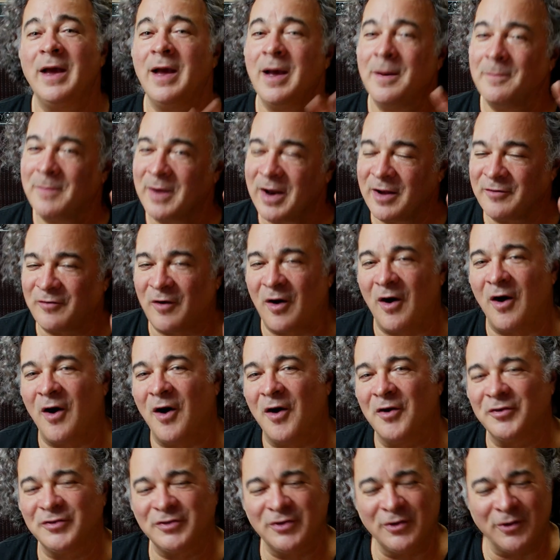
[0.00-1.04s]
but I've
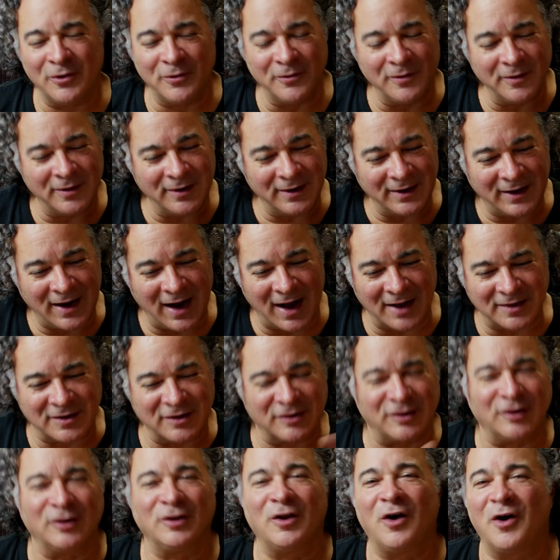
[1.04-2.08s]
also got
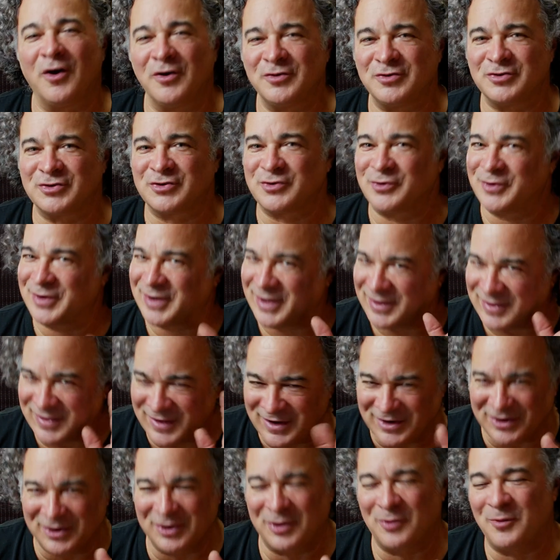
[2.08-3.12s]
this larger story that I
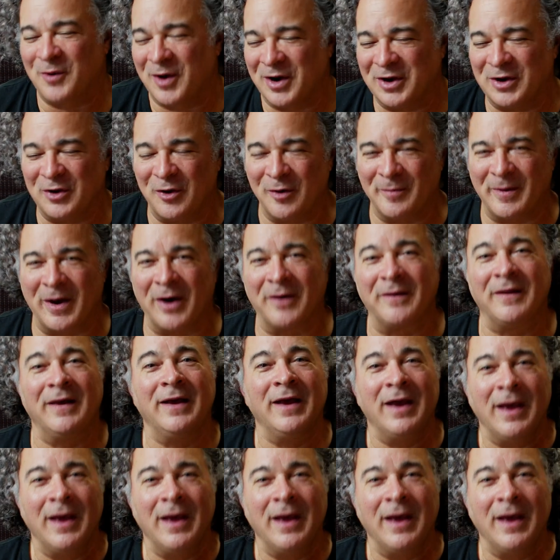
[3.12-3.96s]
think you're going to want to know about,